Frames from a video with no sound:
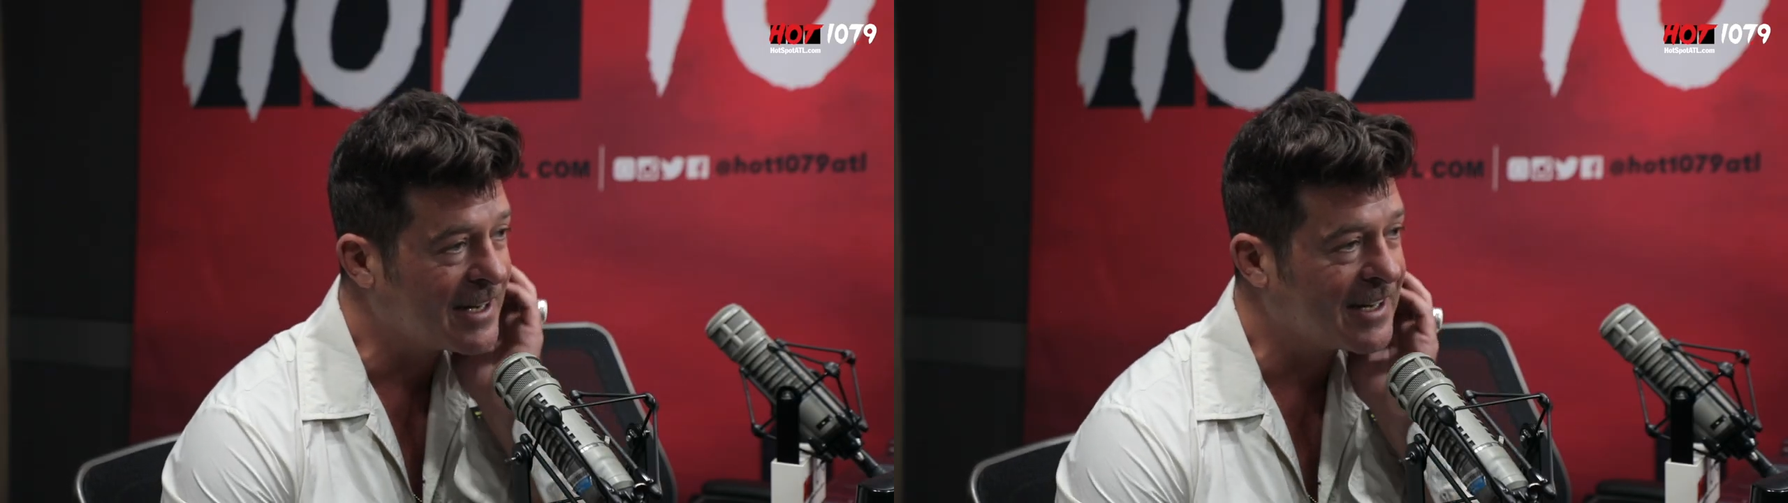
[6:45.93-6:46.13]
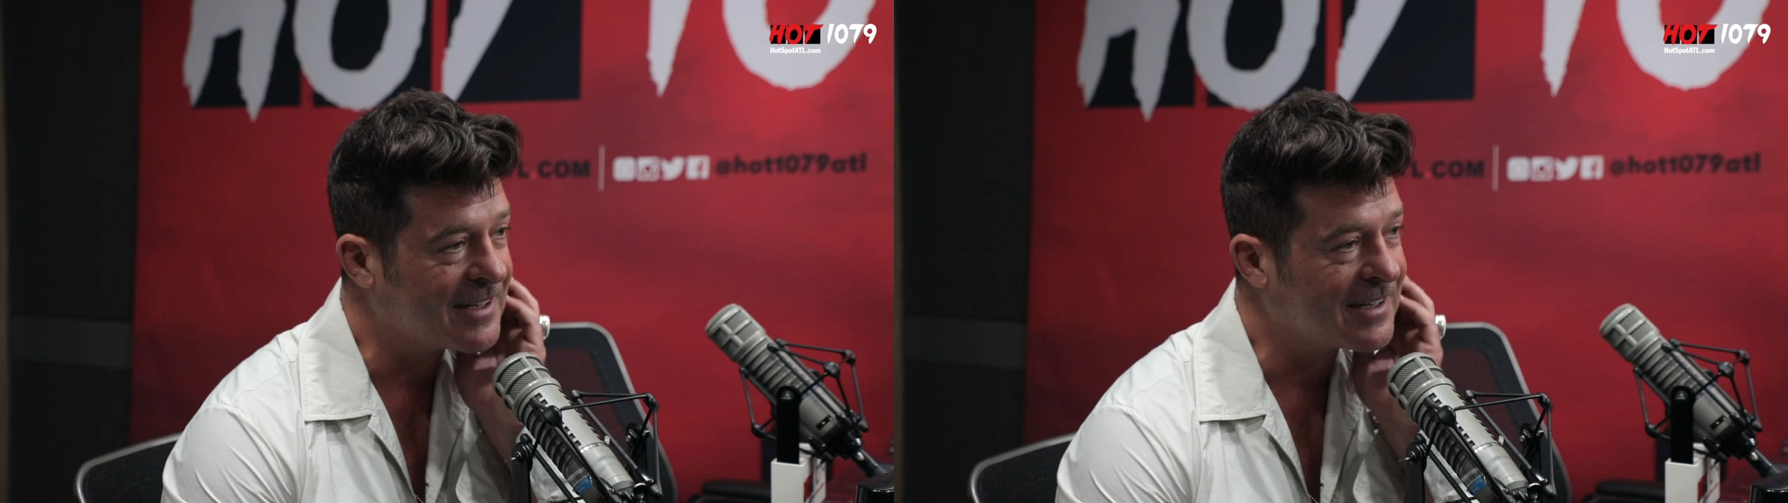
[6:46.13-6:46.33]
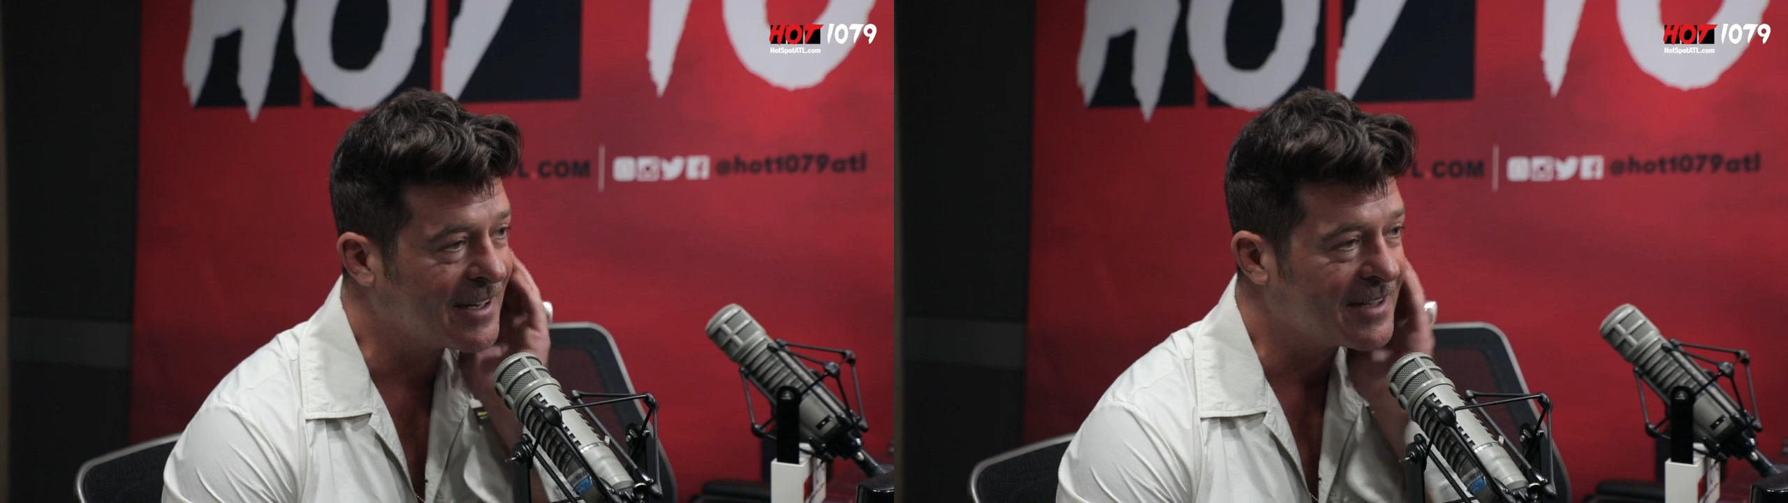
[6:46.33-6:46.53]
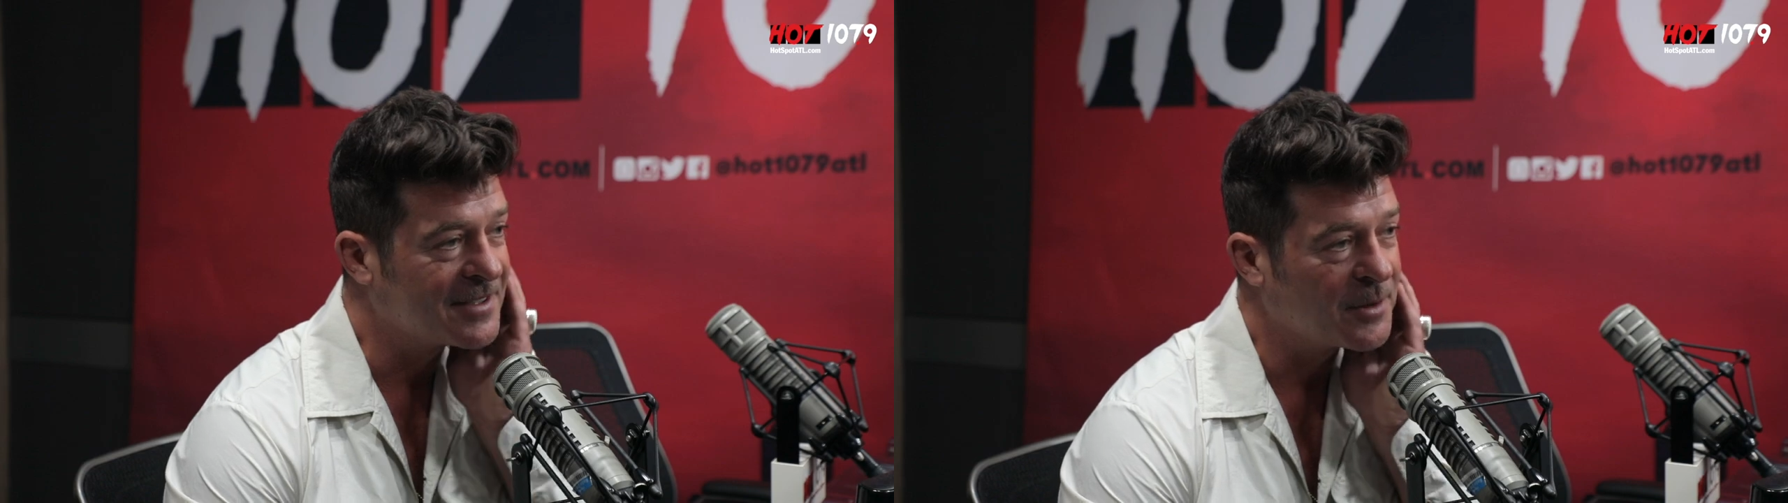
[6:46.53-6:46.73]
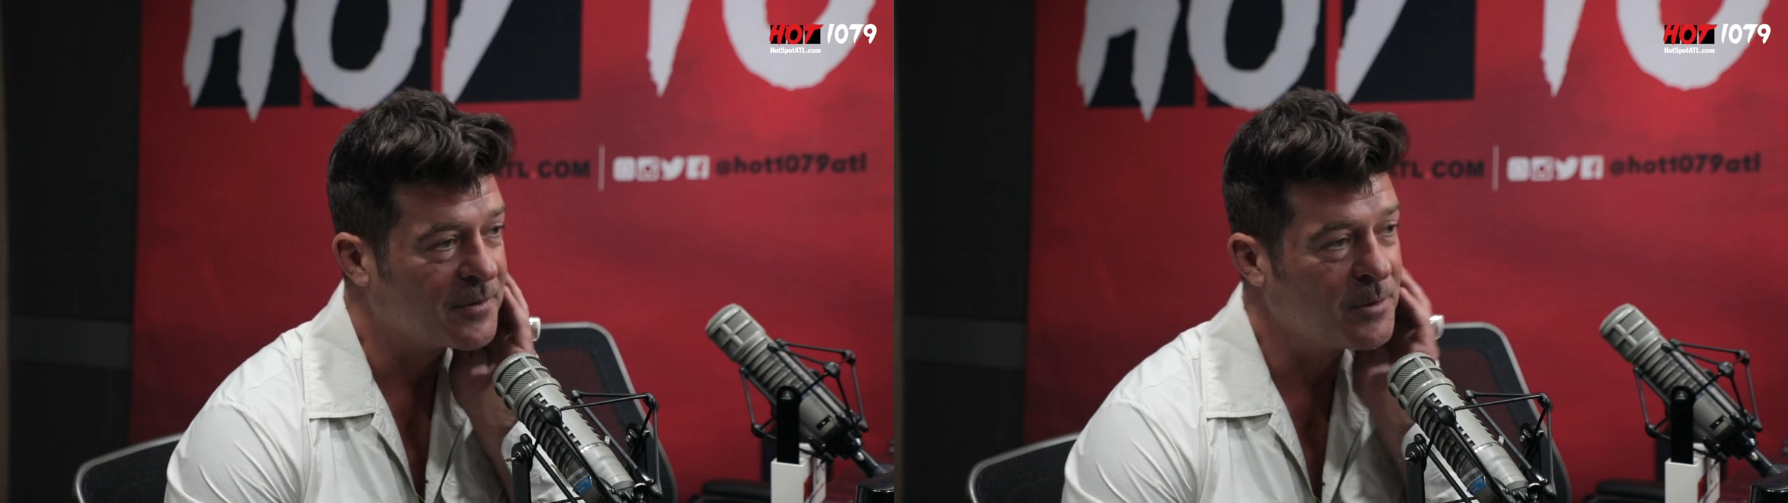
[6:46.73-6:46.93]
And uh,
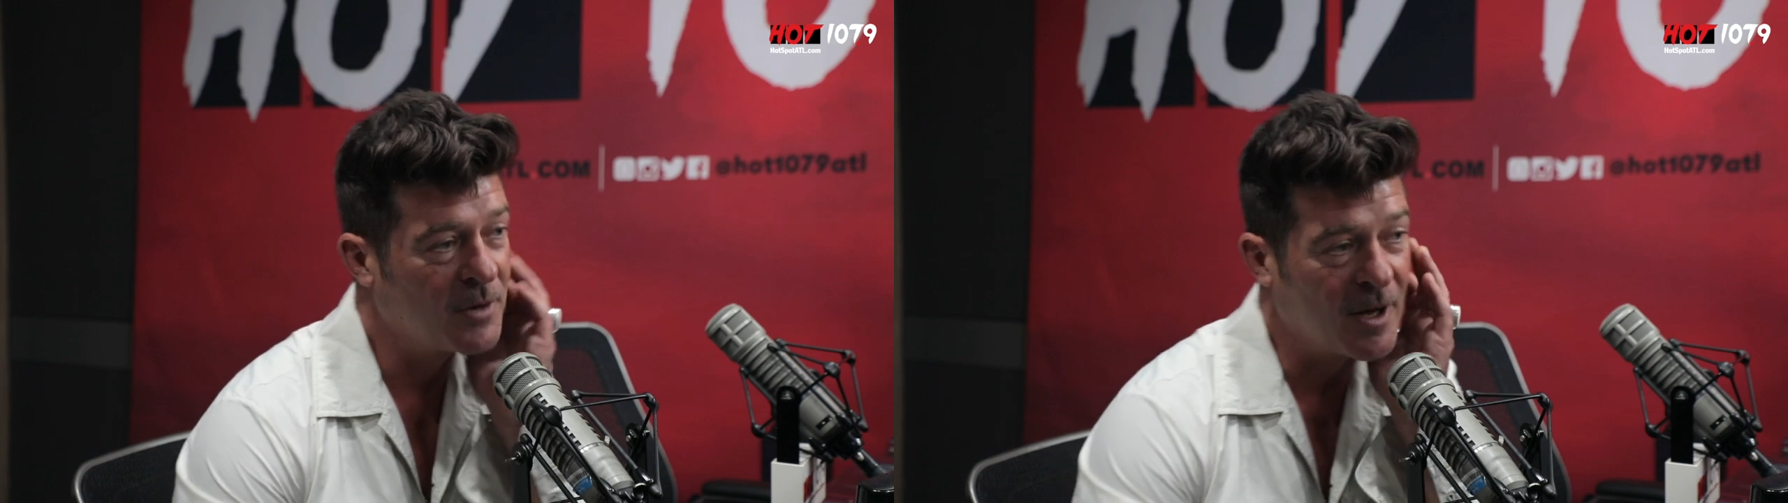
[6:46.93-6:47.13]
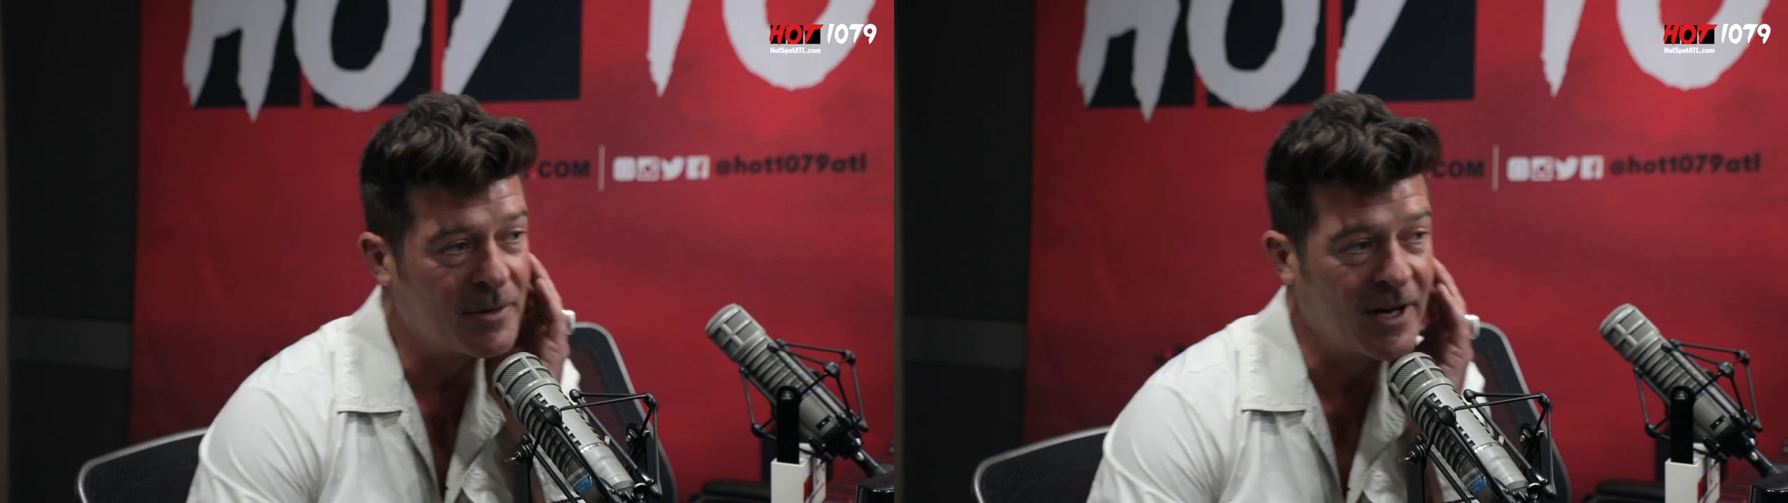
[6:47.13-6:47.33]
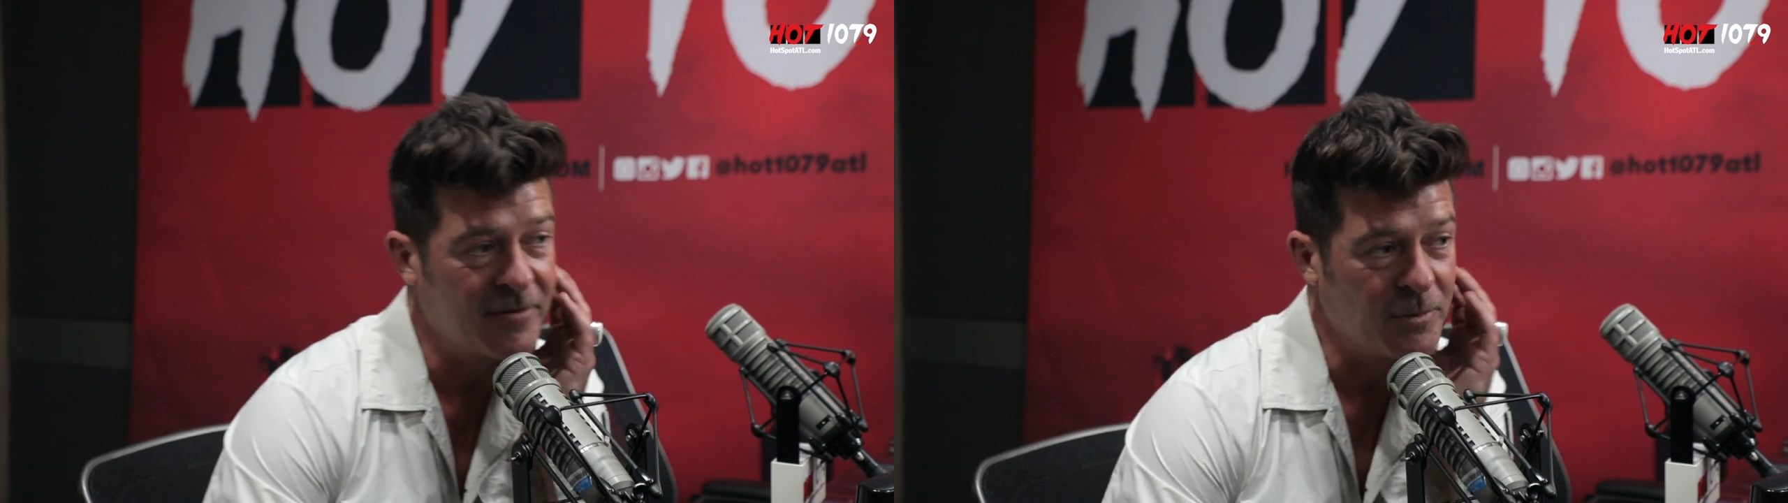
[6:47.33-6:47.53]
so if you coming up,